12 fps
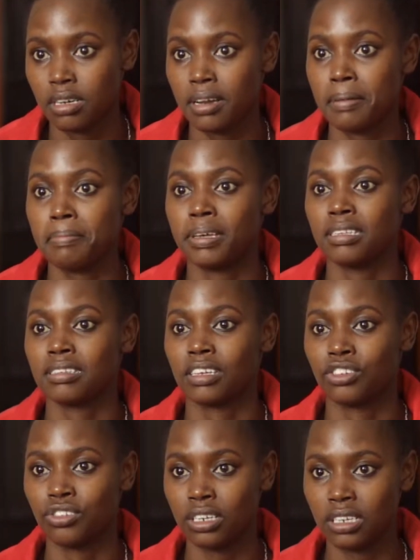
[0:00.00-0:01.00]
Campaigns are
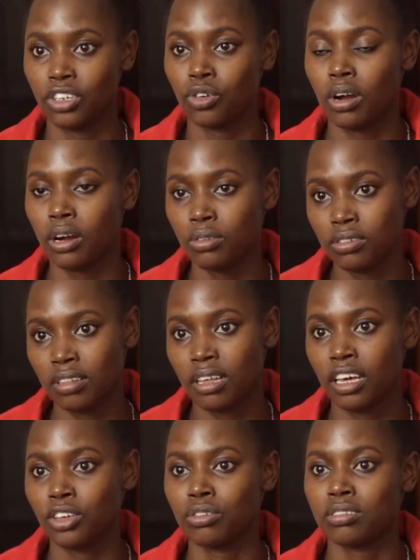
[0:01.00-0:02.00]
draining. You're out
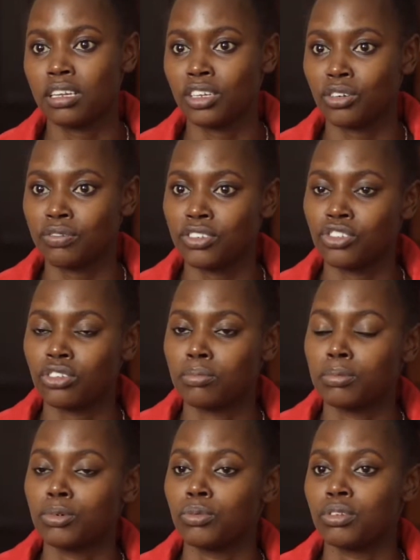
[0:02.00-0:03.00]
there, you're selling your vision,
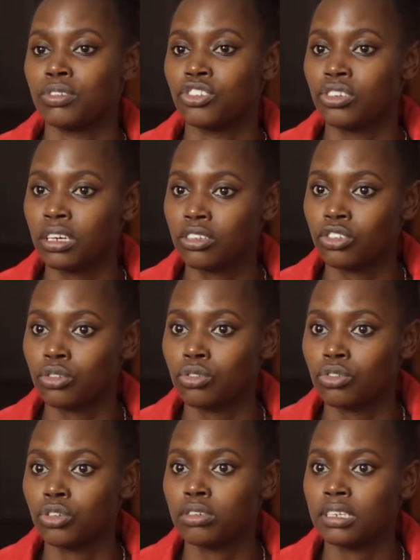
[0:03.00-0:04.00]
people will reject you,
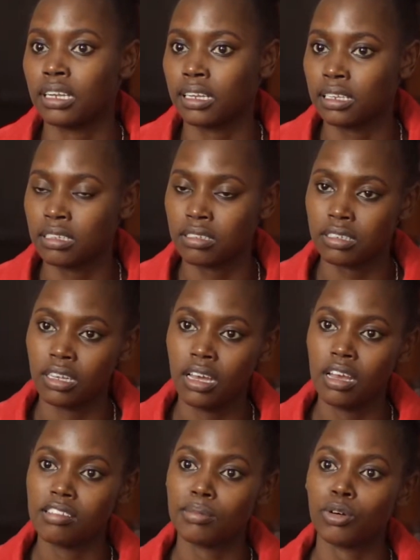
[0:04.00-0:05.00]
so you need at least
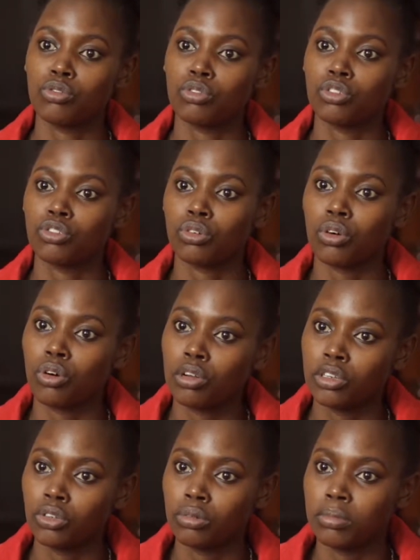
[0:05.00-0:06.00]
someone who's going to call
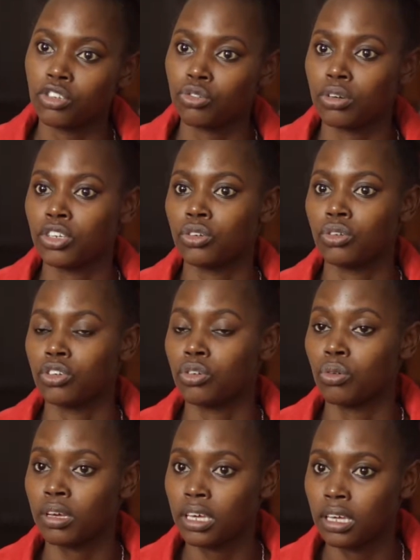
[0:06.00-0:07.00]
you, make sure you're
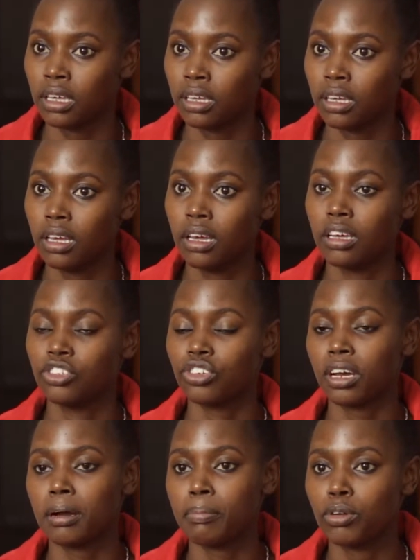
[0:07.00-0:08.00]
okay,
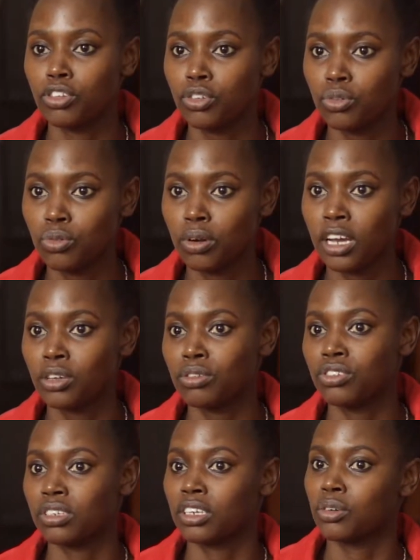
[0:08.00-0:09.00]
check up on you. Are you
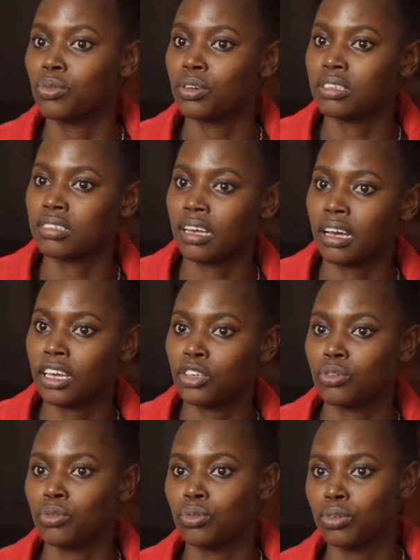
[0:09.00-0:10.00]
drinking water? Are
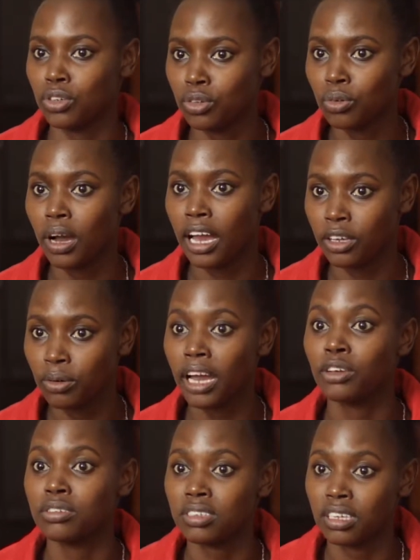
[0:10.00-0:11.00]

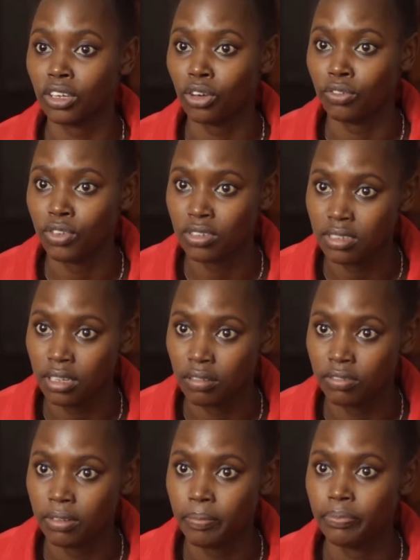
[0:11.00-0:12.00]
you taking care of
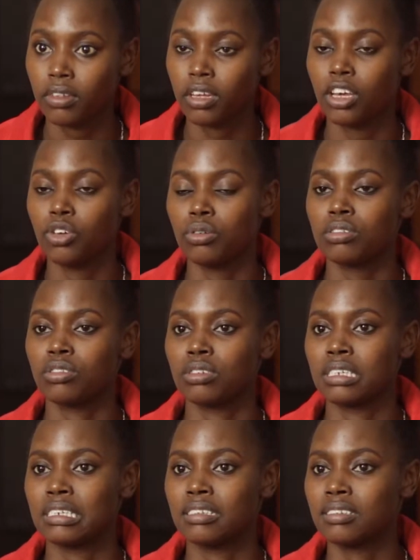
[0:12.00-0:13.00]
yourself? You also
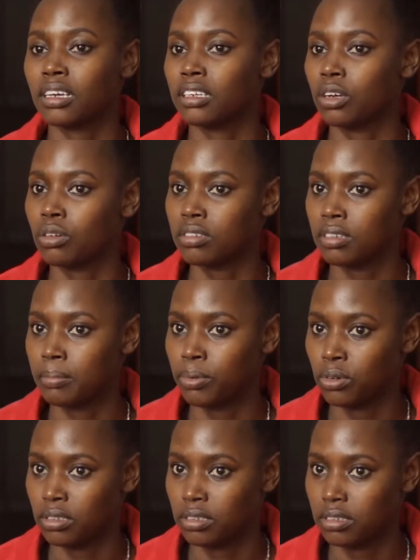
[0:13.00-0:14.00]
need technical
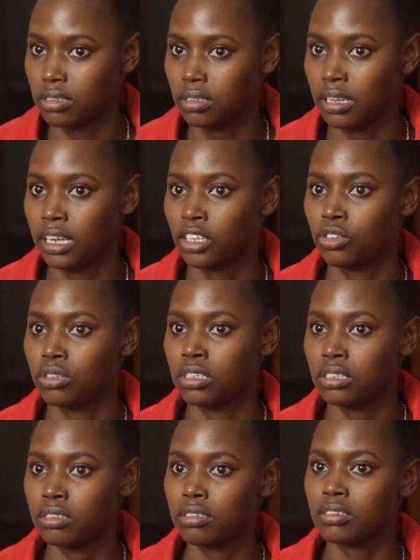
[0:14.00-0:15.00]
support. Like, you
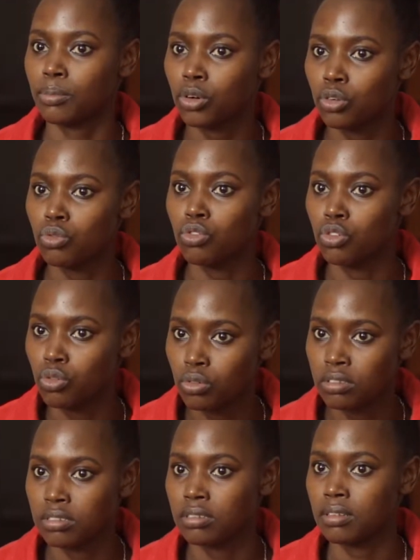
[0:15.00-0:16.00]
need someone who
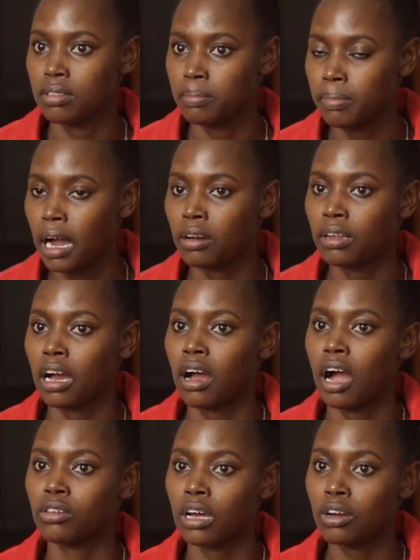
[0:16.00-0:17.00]
knows
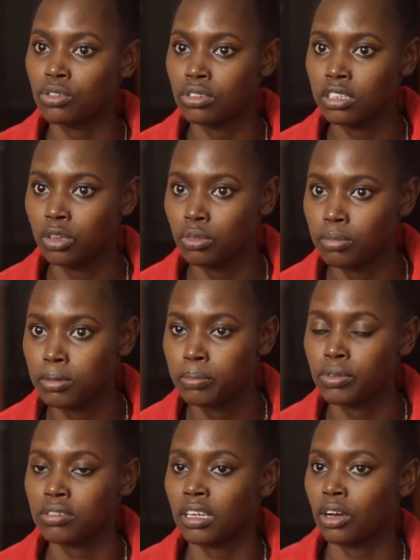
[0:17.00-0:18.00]
how to deal with
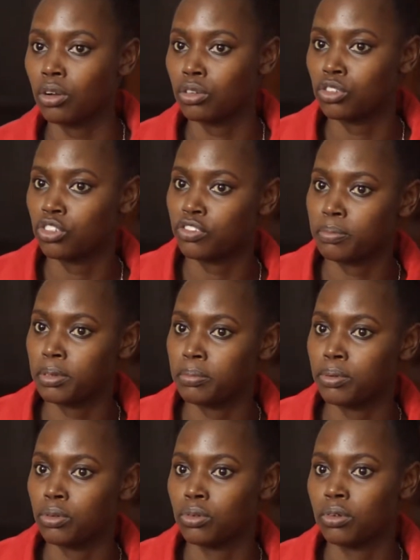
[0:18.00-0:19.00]
people, psychology of
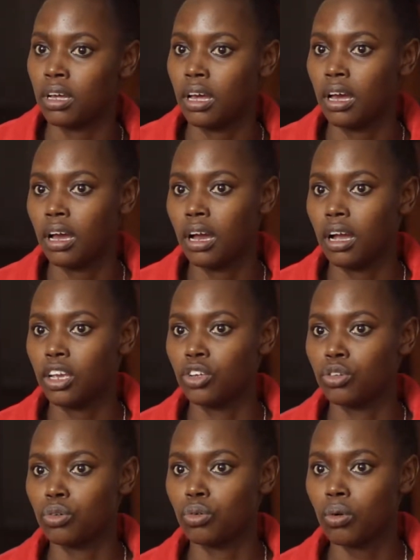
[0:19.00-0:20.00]
people,
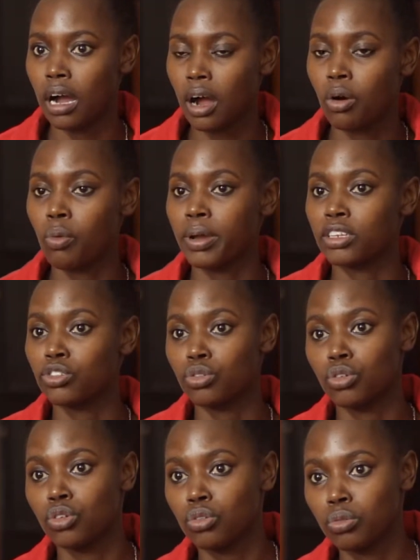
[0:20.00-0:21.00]

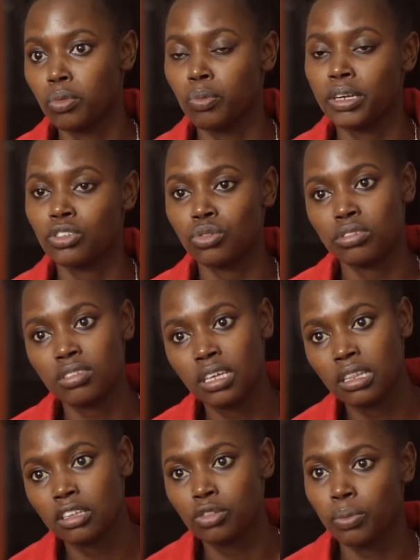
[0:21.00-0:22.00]
when to say
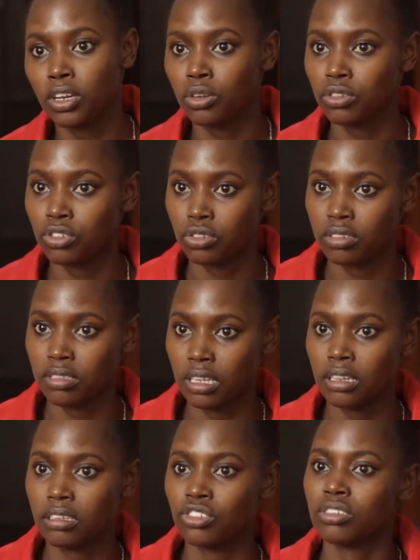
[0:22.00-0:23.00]
this, when not to say
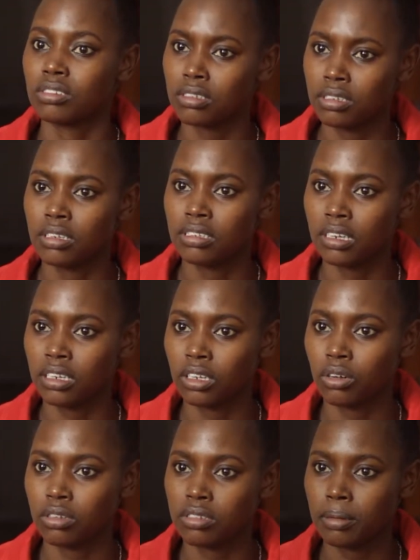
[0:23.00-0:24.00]
this, just
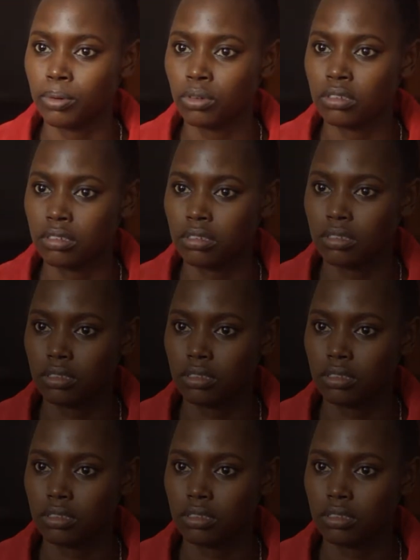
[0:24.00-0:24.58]
technical support.